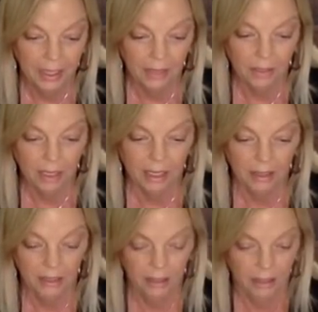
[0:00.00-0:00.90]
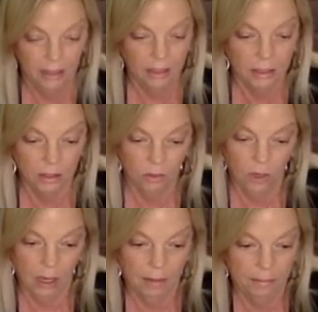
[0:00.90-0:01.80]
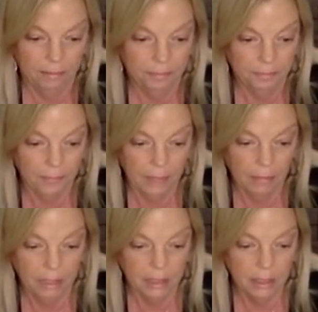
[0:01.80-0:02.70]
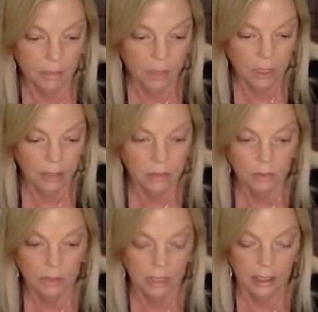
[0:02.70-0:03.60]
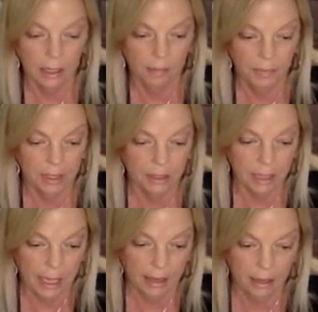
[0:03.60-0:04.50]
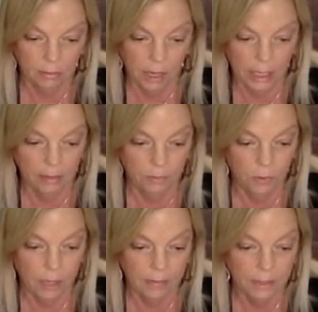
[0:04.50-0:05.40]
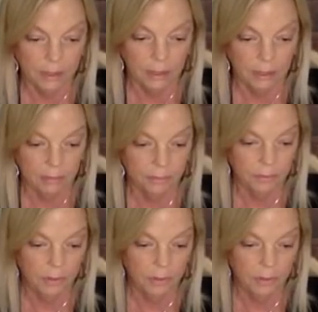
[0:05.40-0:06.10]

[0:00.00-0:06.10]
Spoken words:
Okay, so, but someone else will take up the slack, right, if you have to leave